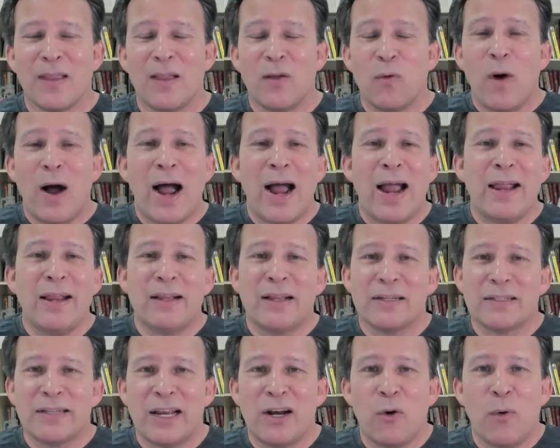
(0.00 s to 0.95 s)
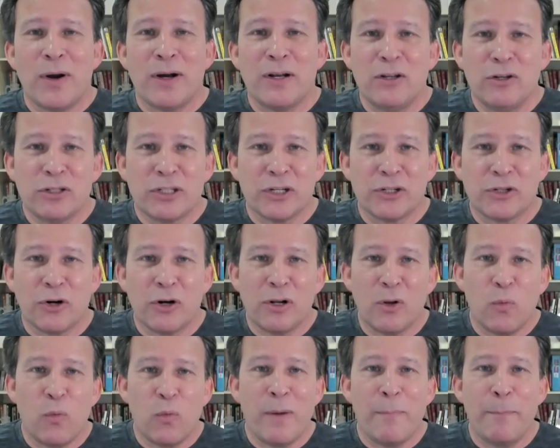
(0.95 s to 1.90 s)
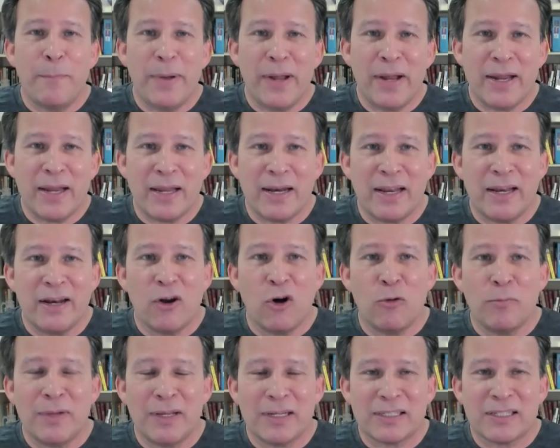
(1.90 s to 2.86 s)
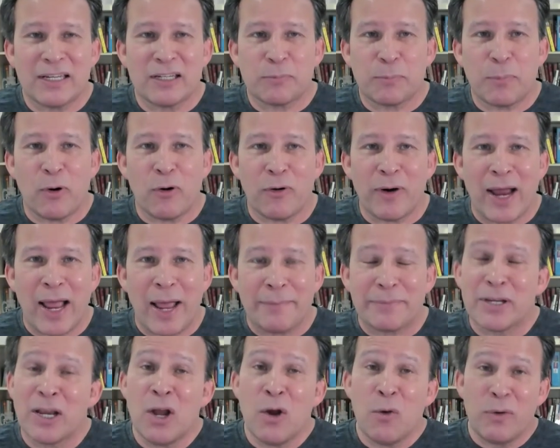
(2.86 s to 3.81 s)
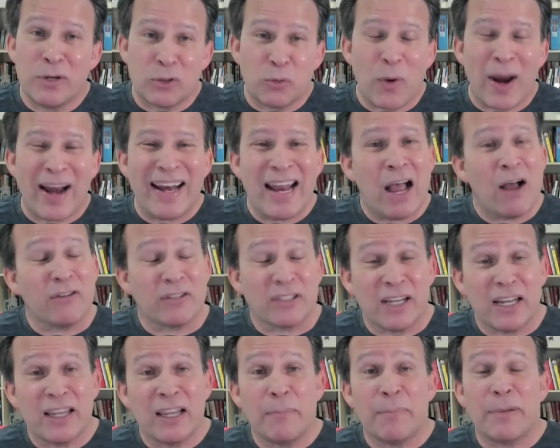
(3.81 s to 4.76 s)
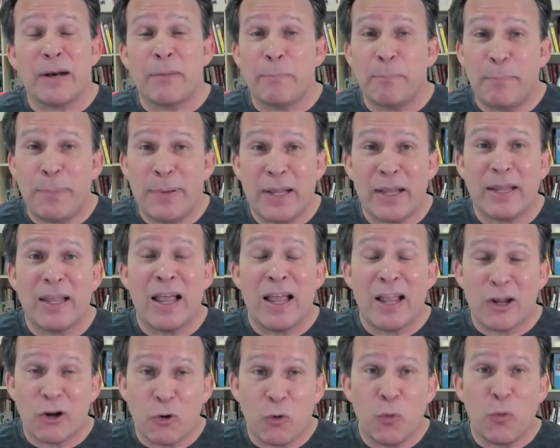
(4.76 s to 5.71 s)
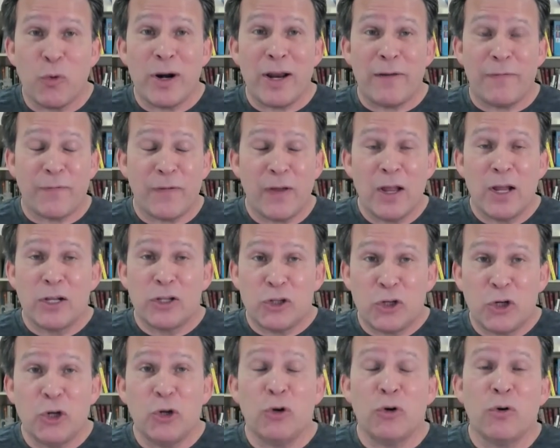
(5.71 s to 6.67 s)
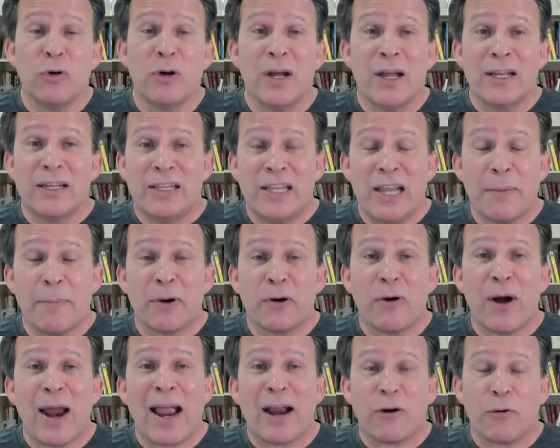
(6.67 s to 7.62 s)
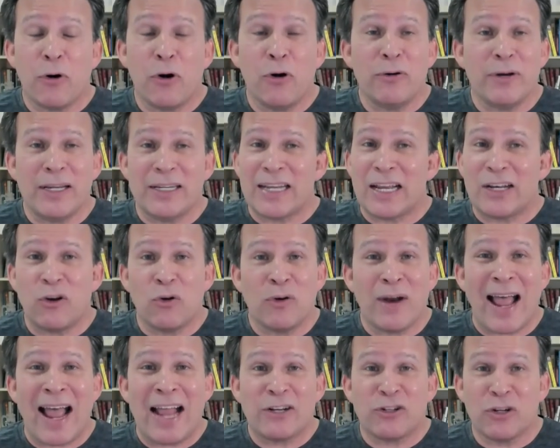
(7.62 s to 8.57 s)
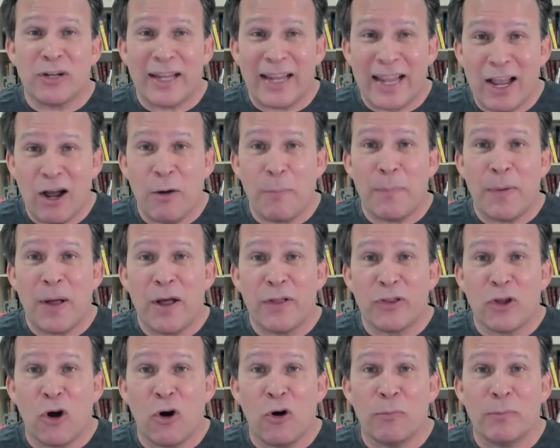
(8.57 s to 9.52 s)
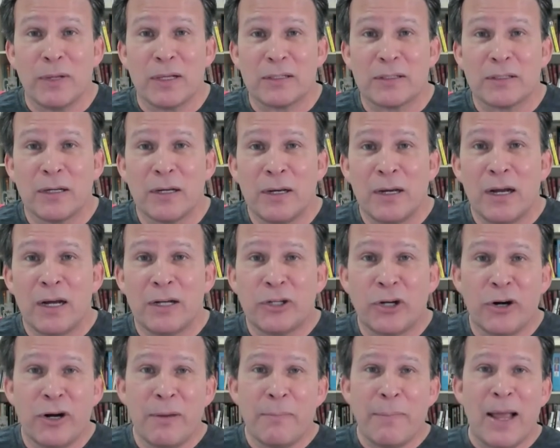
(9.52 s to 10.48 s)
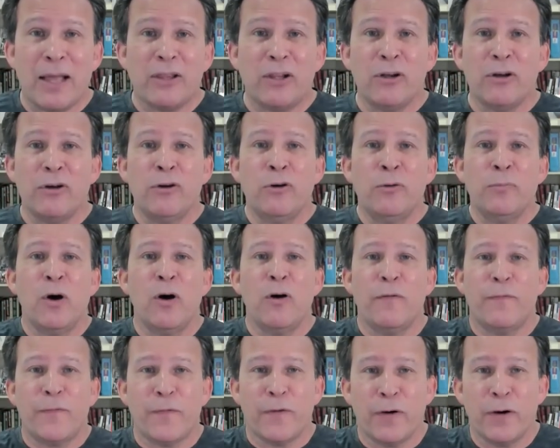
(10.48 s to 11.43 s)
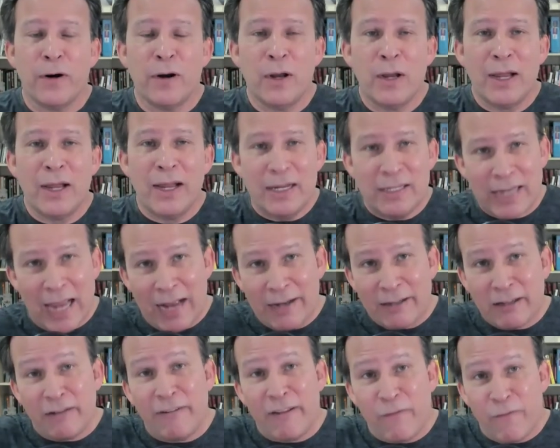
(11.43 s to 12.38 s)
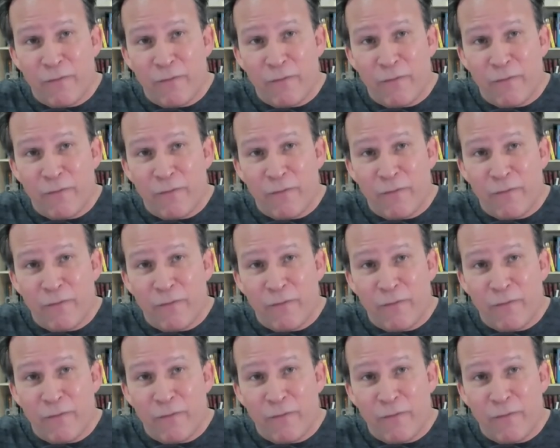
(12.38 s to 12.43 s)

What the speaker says: Why? Because they don't want to lose control of $1 billion in homelessness programs, which right now is nothing but a big grift to Democrat cronies that don't actually help the homeless. Attorney Matthew Umhofer, he's actively